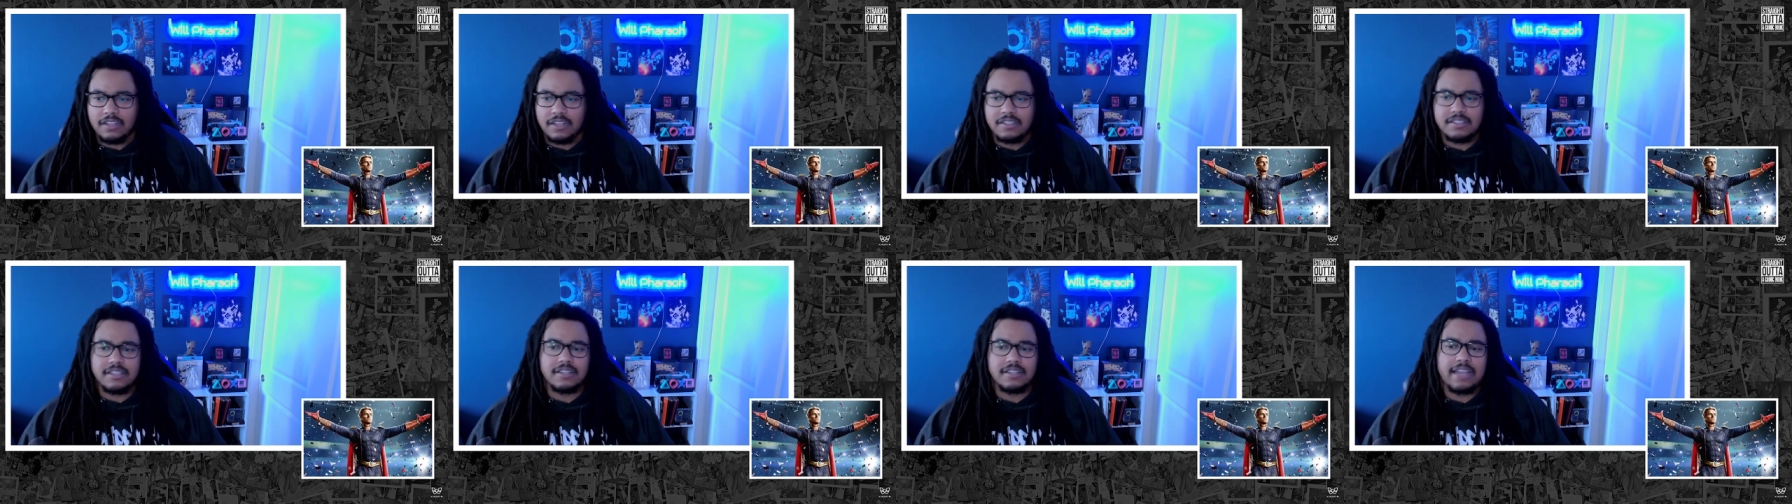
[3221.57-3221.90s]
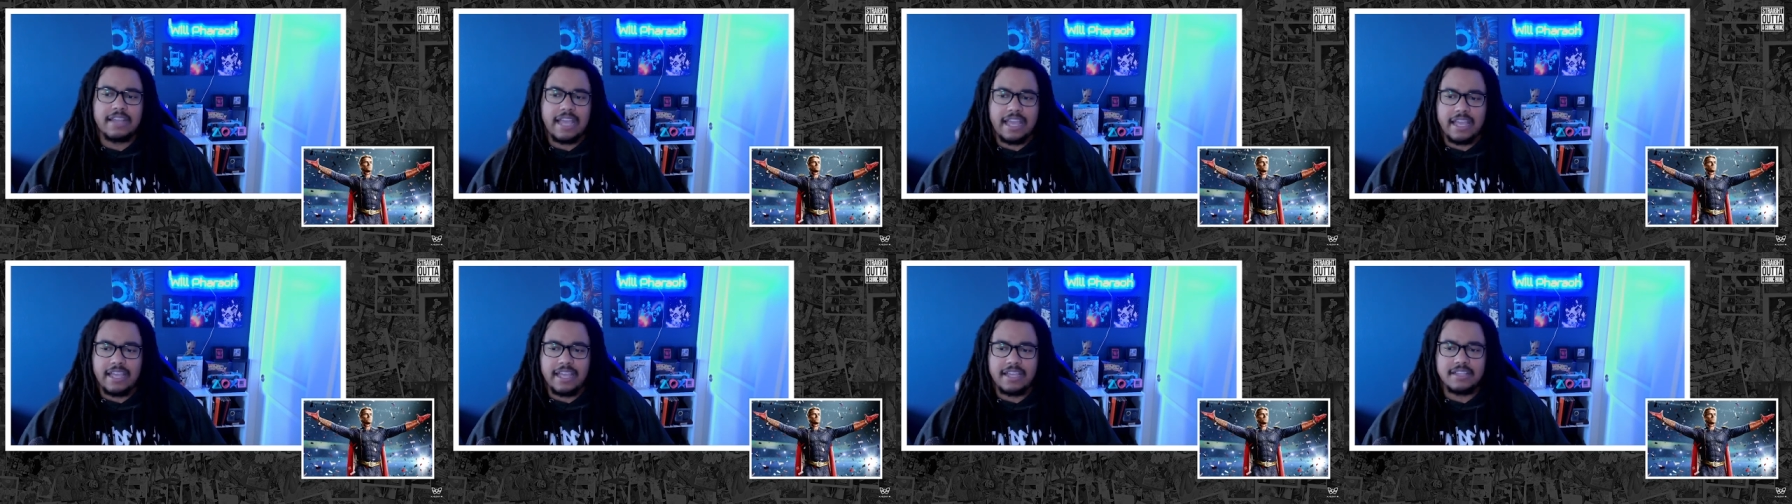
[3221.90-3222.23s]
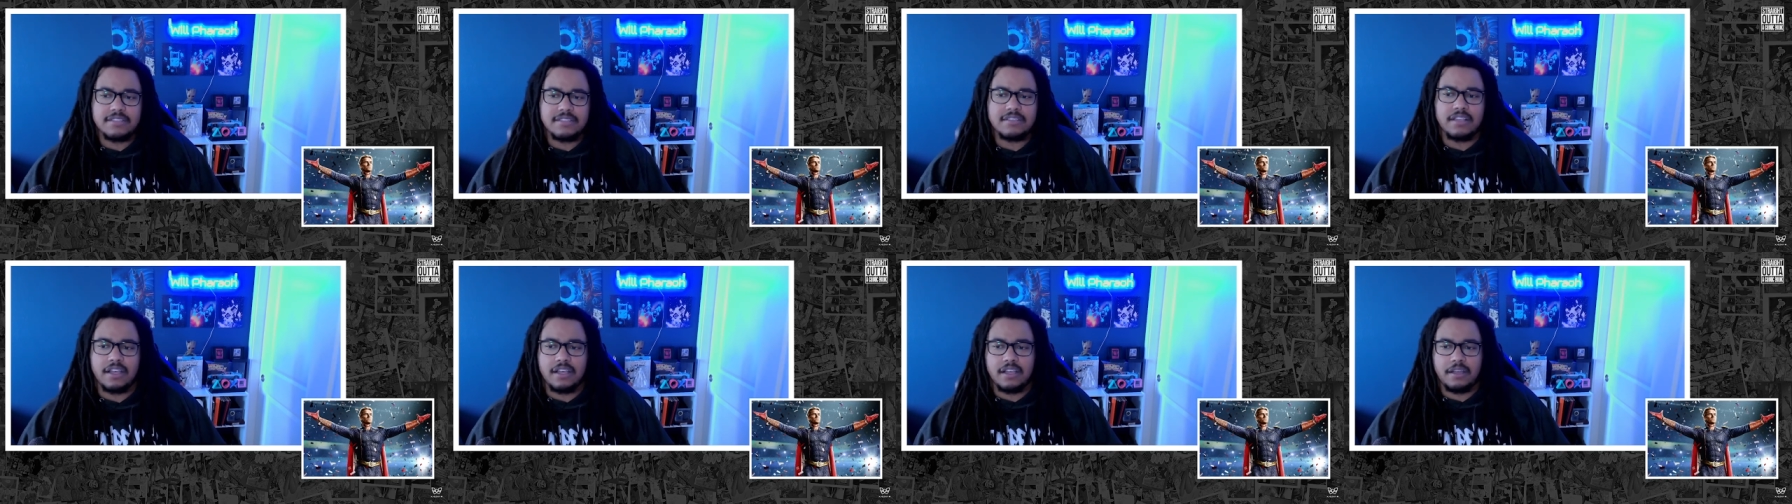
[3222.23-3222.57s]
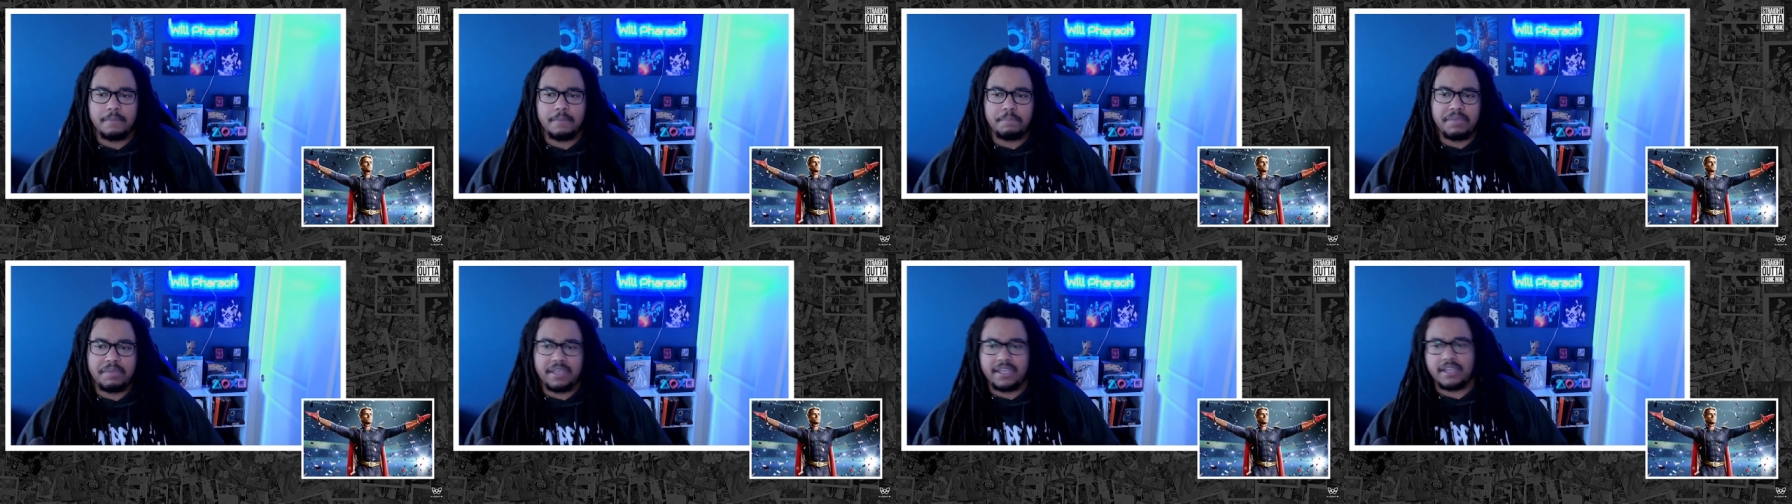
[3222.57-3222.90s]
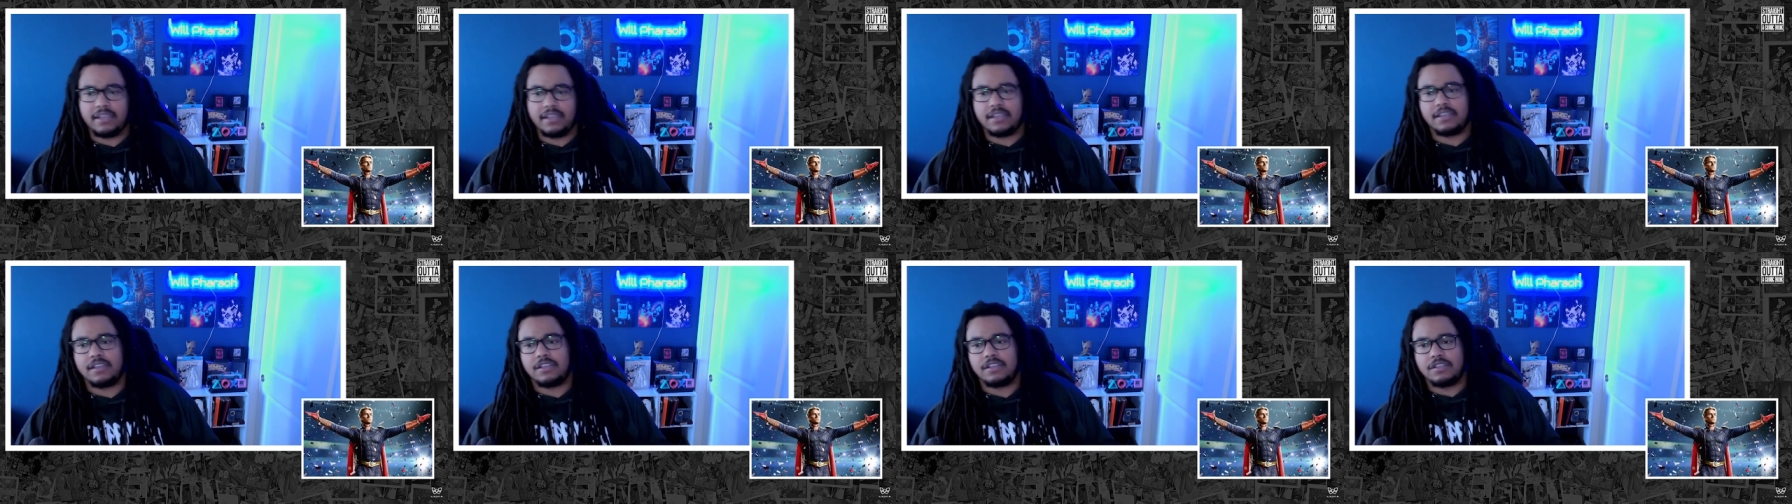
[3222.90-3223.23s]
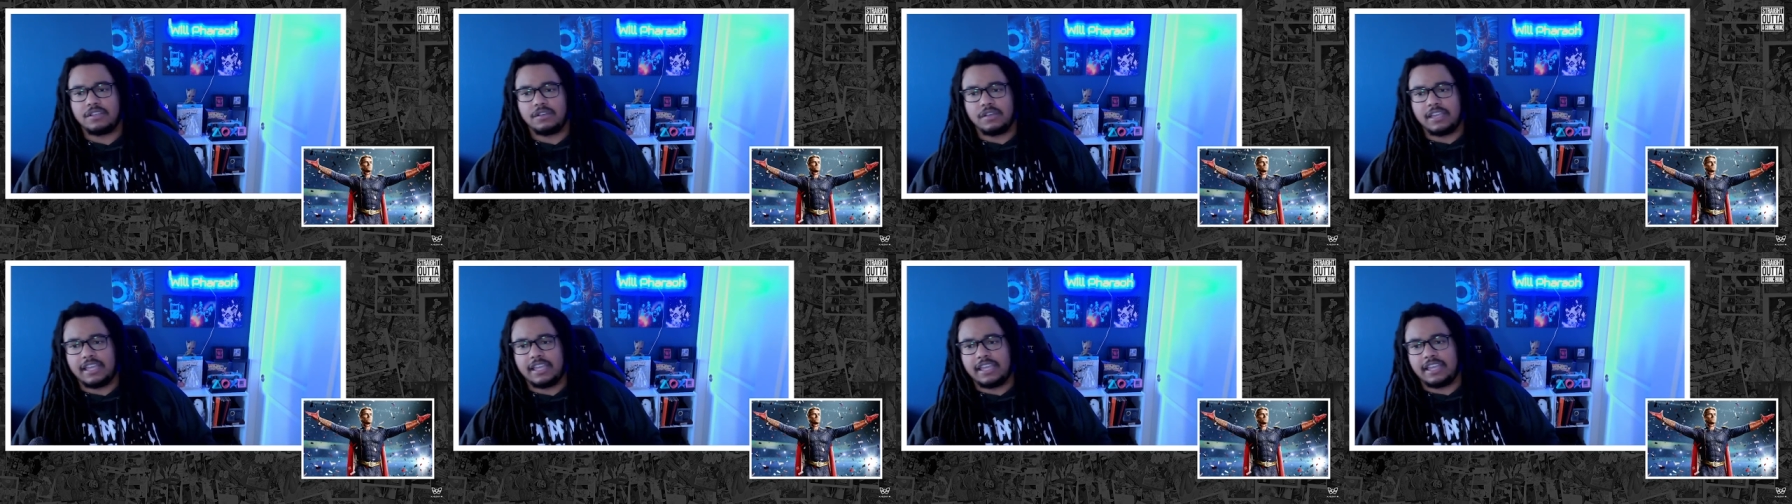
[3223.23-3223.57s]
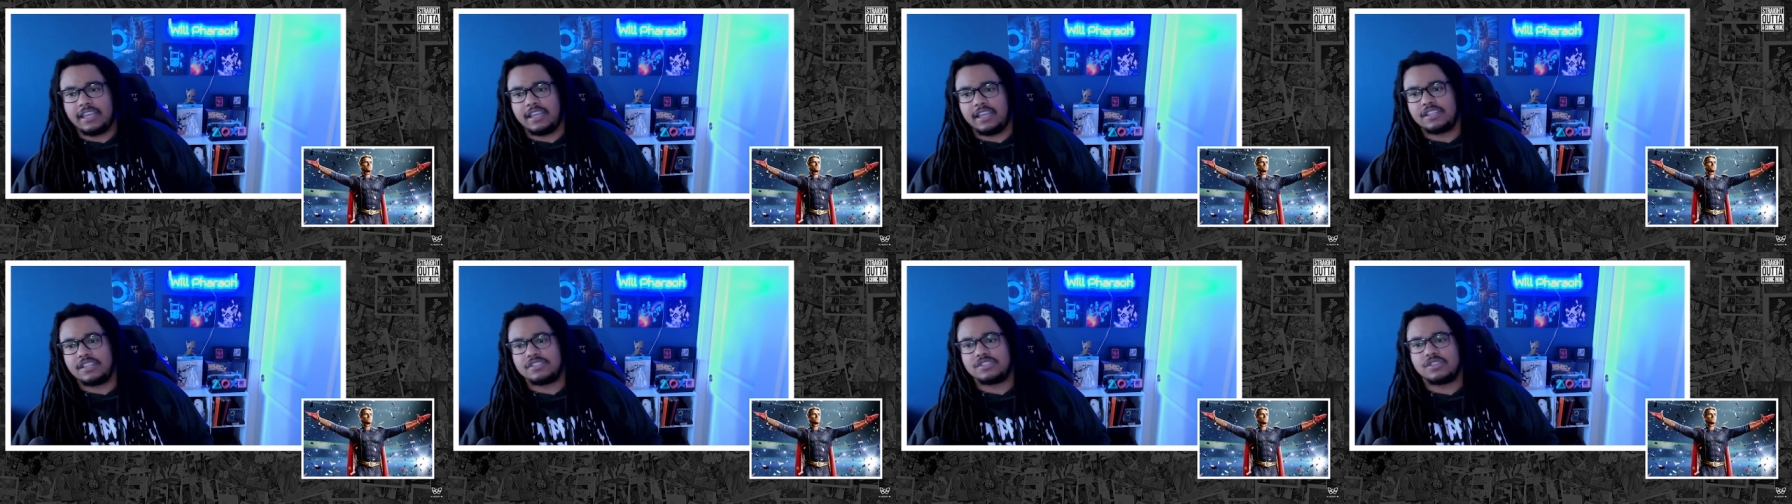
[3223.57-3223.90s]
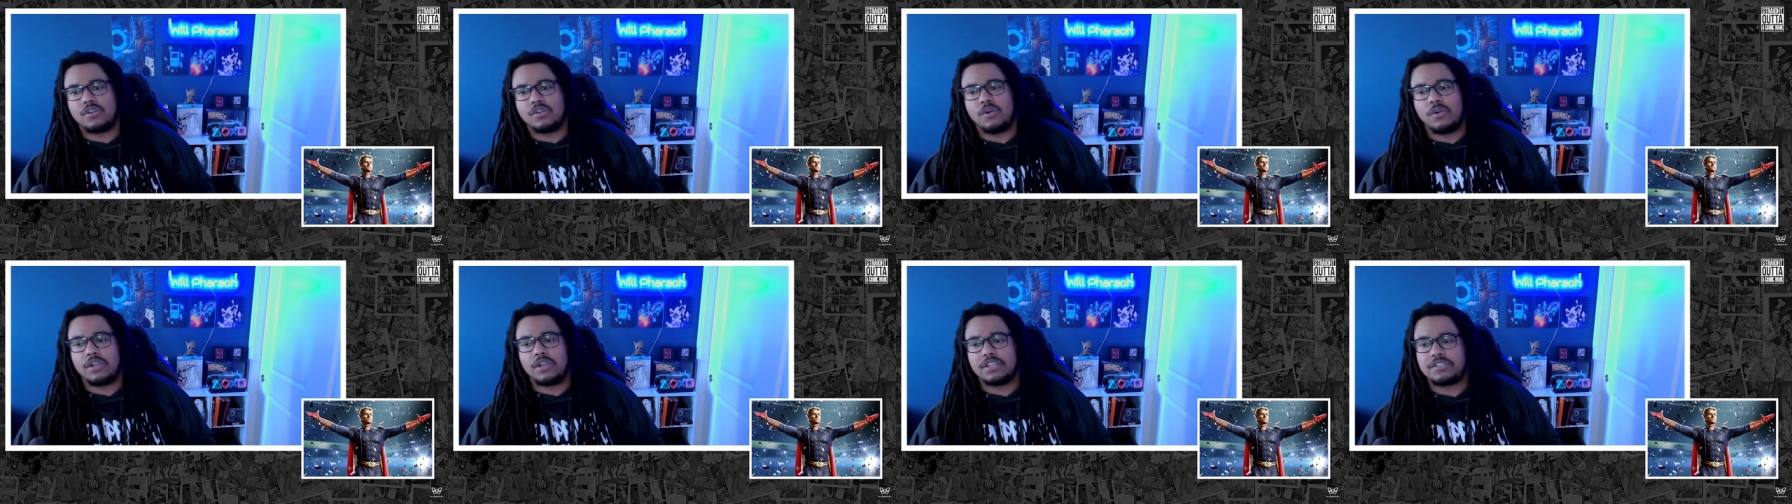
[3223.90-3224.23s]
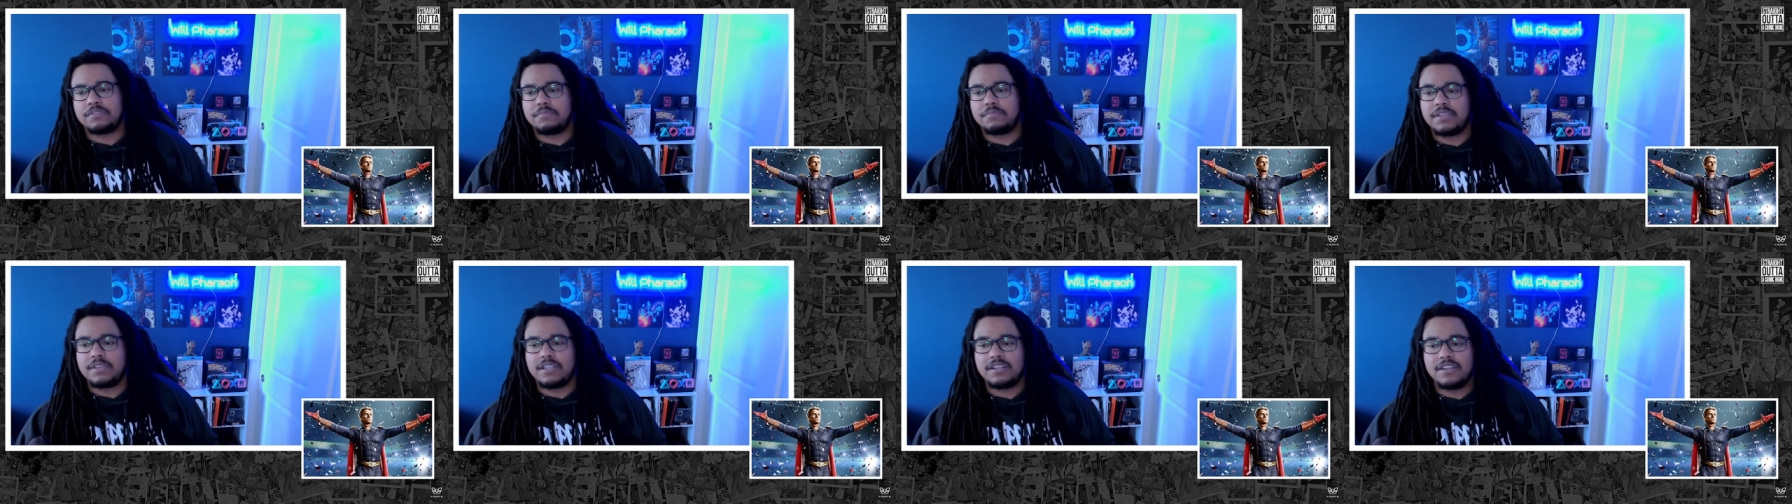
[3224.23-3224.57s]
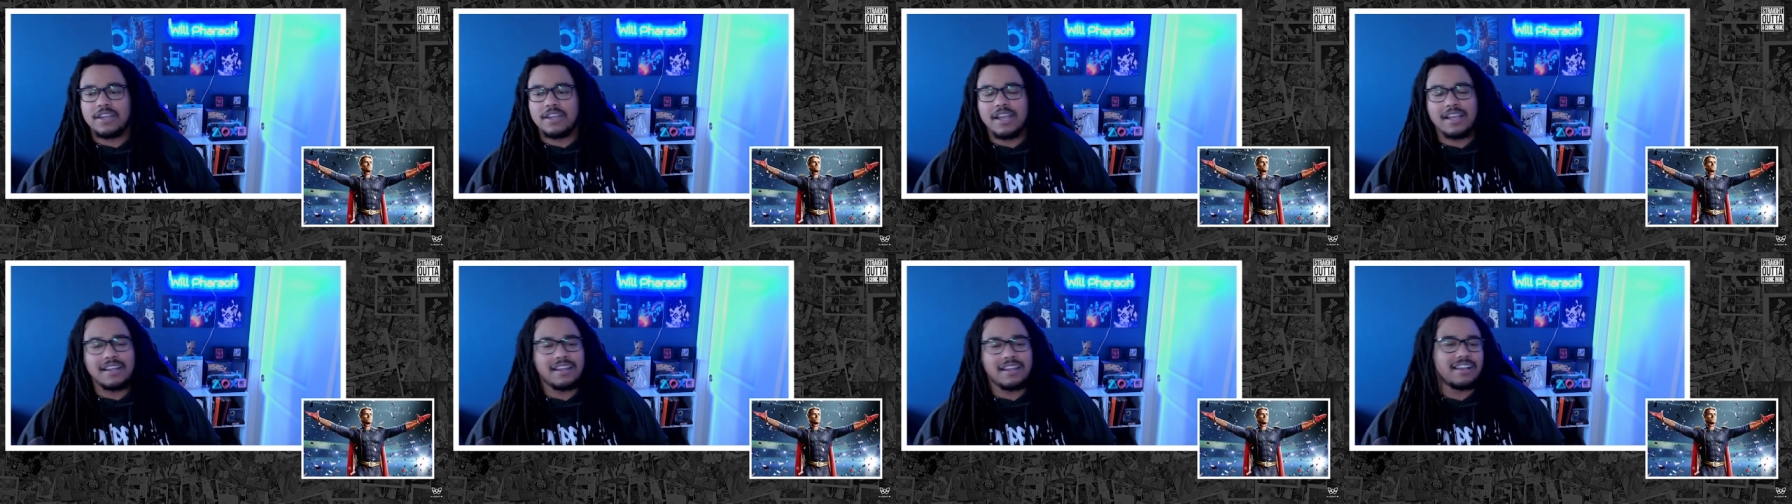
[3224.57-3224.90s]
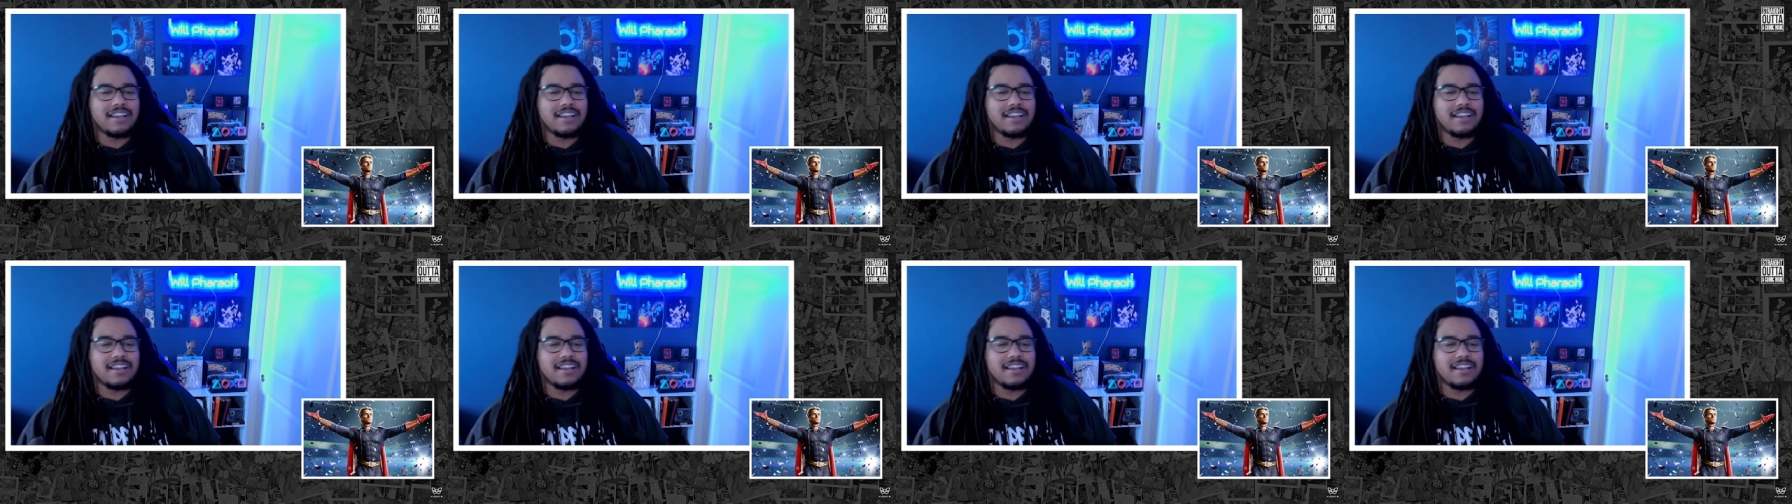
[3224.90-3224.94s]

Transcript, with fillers: today's pick is going to be none